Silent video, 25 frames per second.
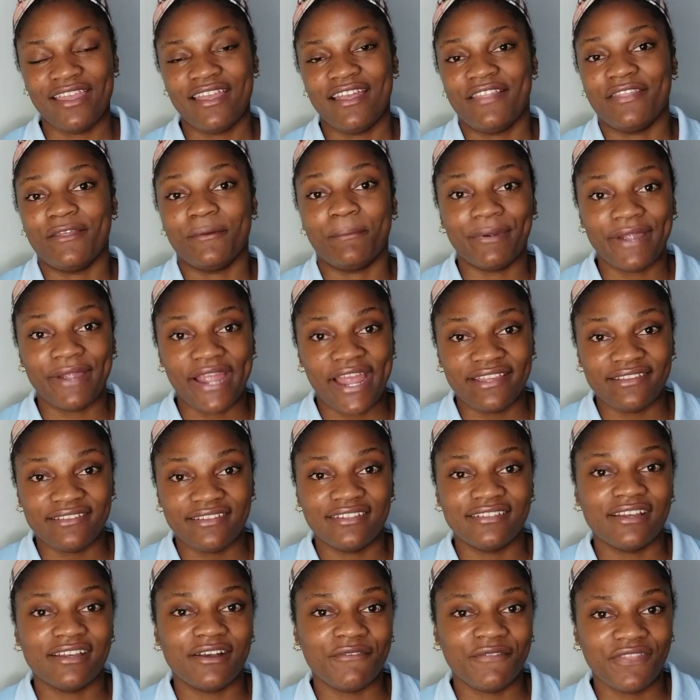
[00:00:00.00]
the prices
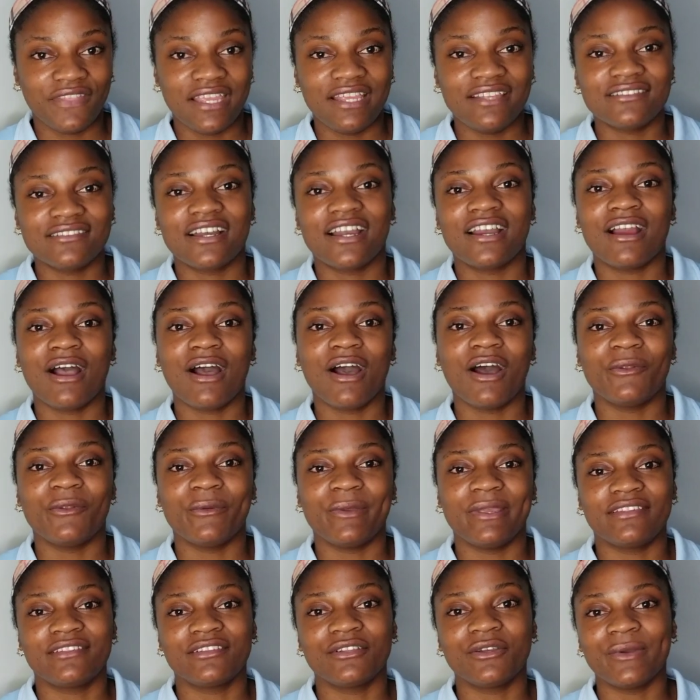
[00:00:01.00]
of things are
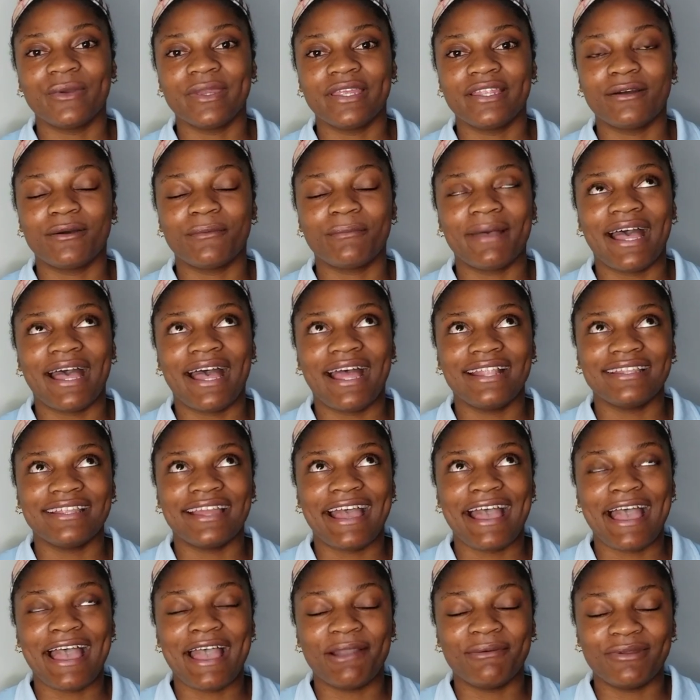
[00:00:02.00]
always going up, and
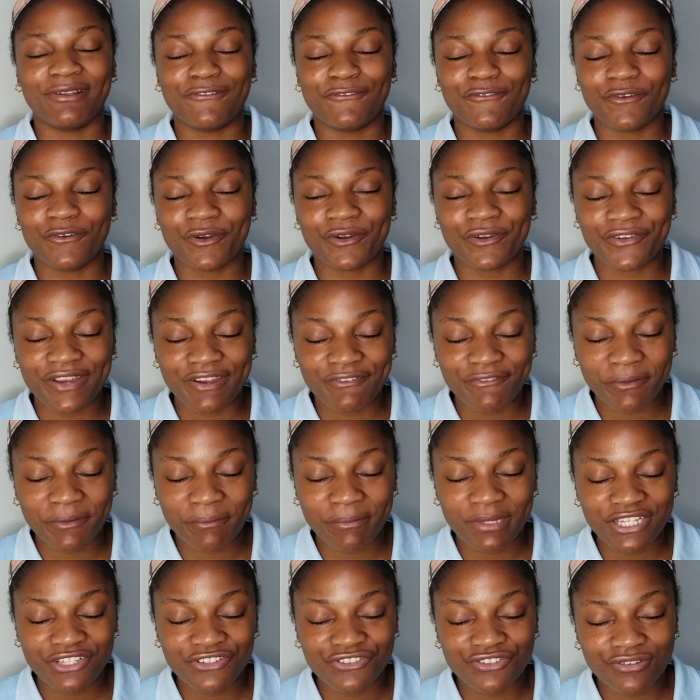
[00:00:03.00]
I will forever
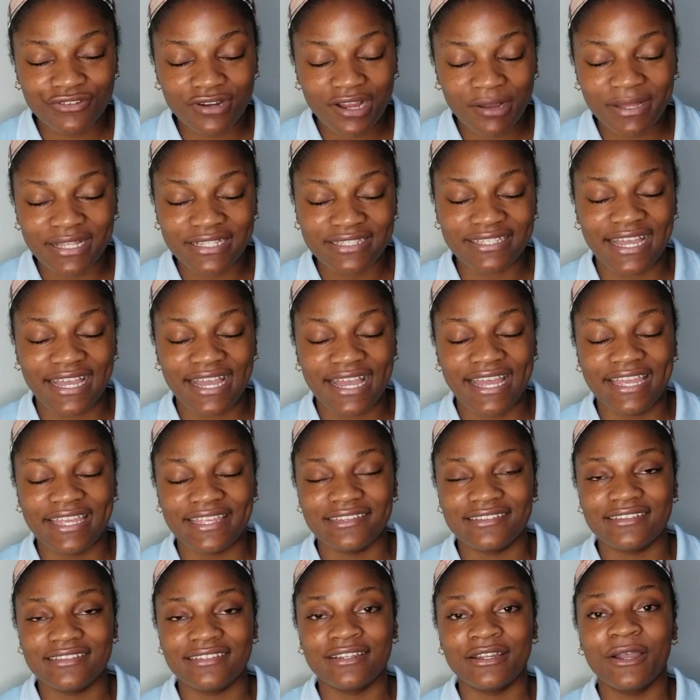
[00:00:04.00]
be
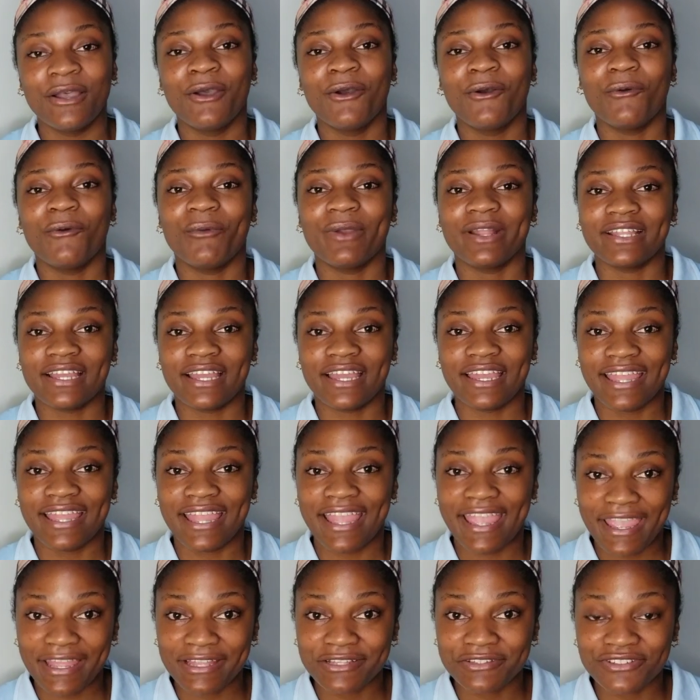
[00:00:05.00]
traumatized when I
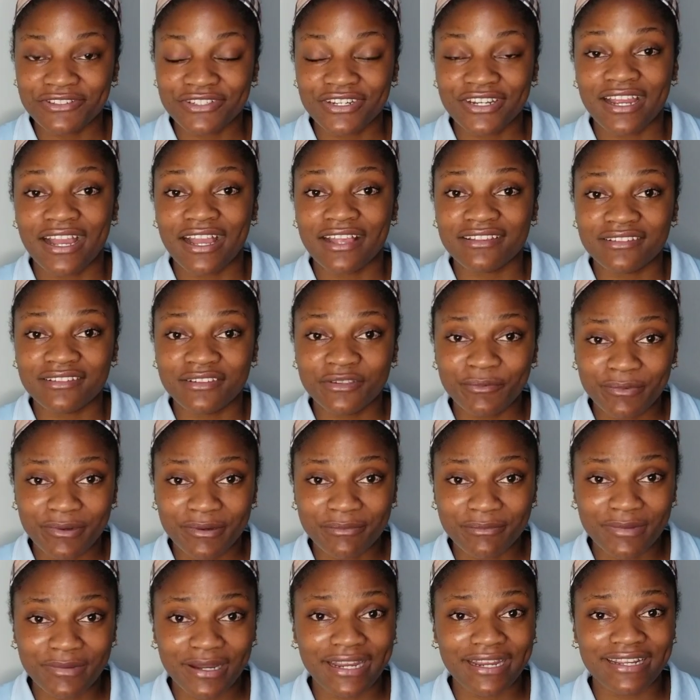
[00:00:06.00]
enter a
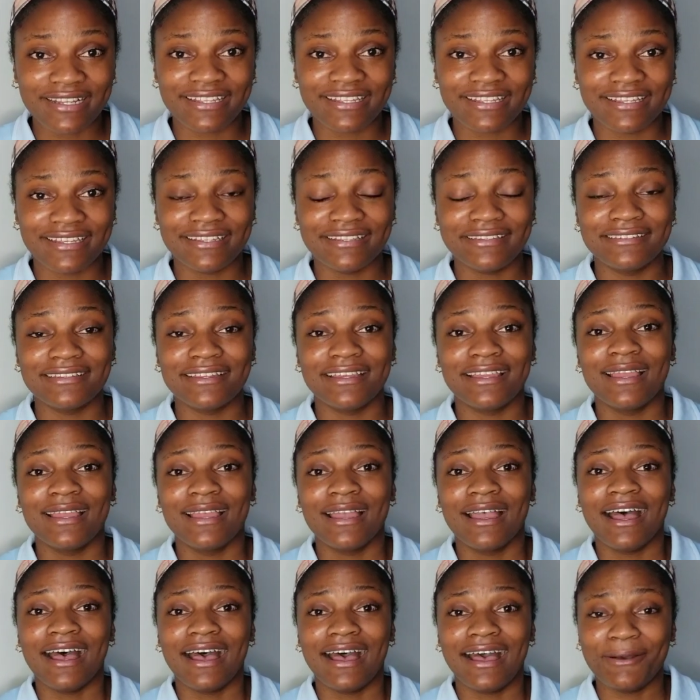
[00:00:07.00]
supermarket
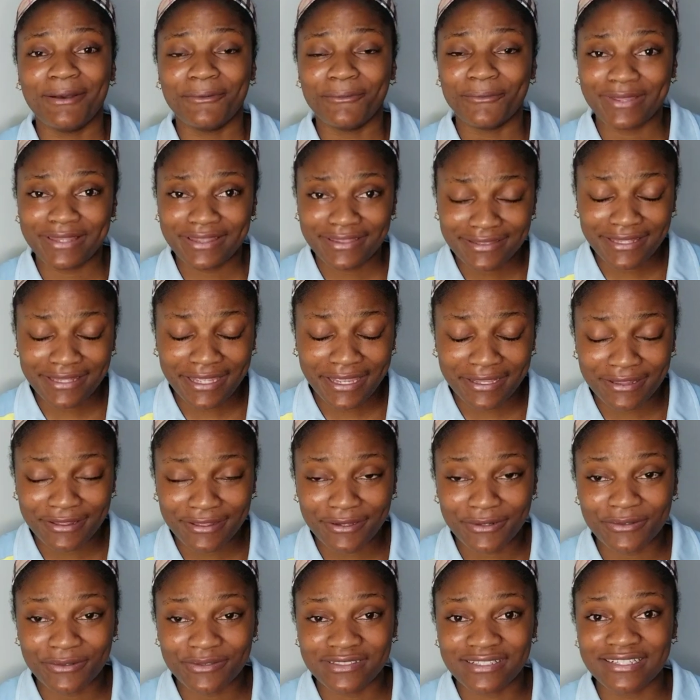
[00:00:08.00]
with ten
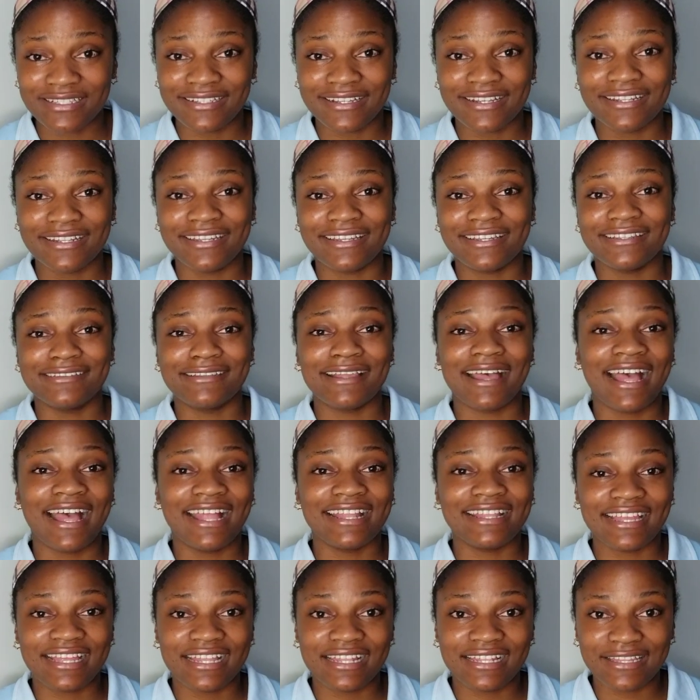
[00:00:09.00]
thousand dollars and
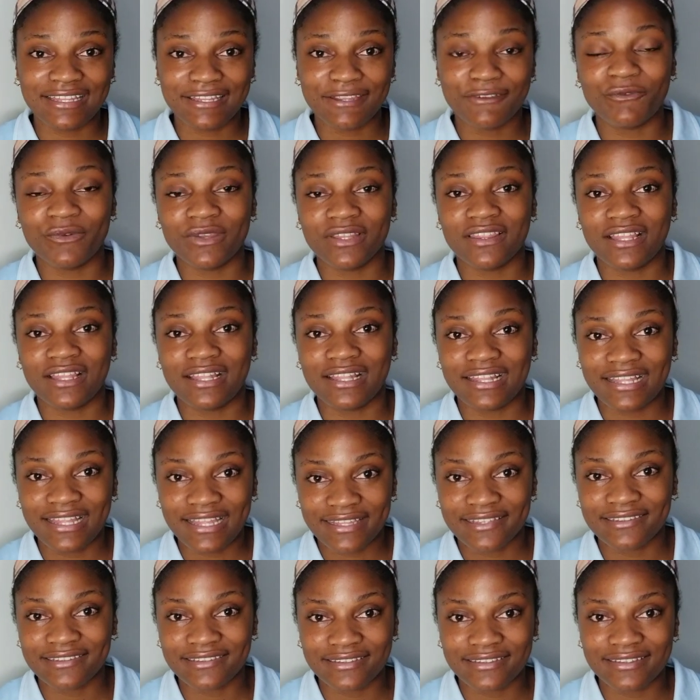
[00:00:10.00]
I leave with
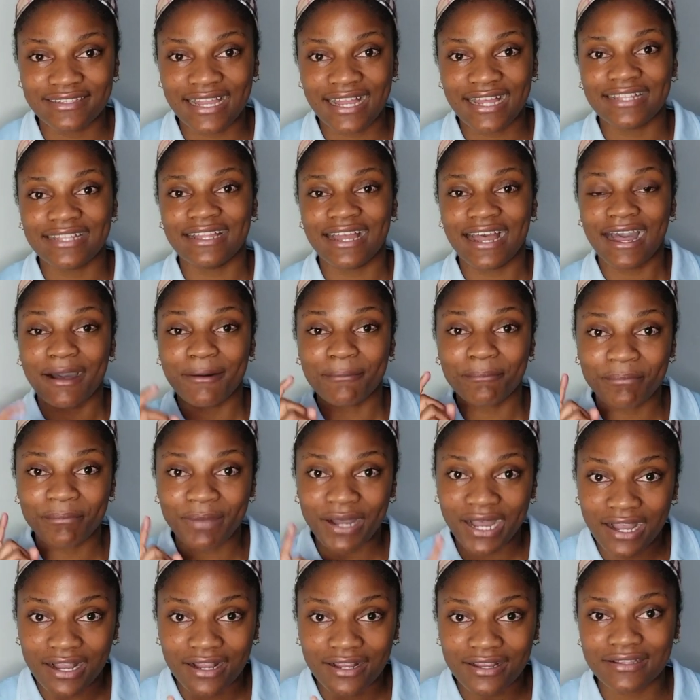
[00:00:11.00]
less than a
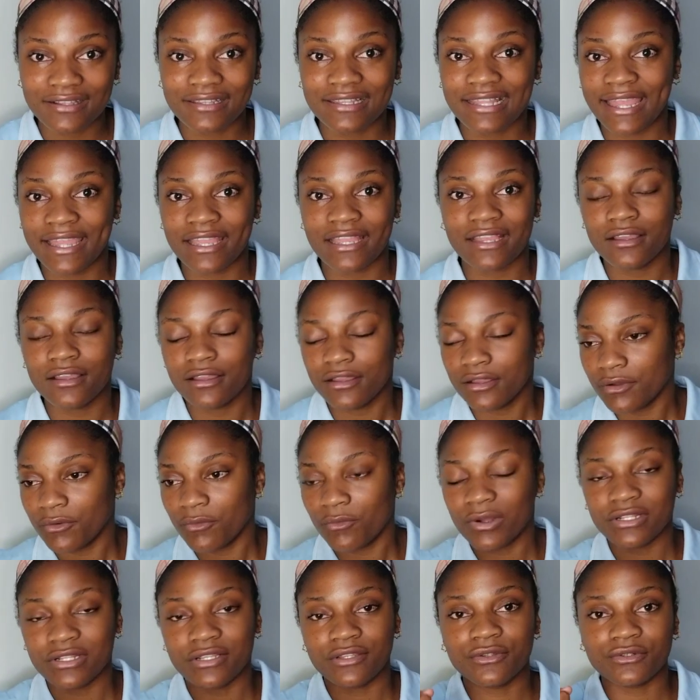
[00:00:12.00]
bag, like
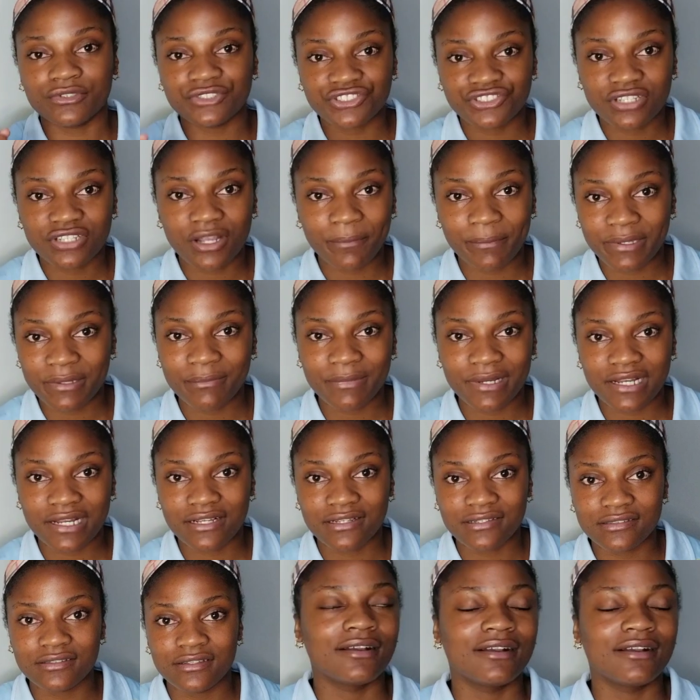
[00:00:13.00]
one of those shopping bags.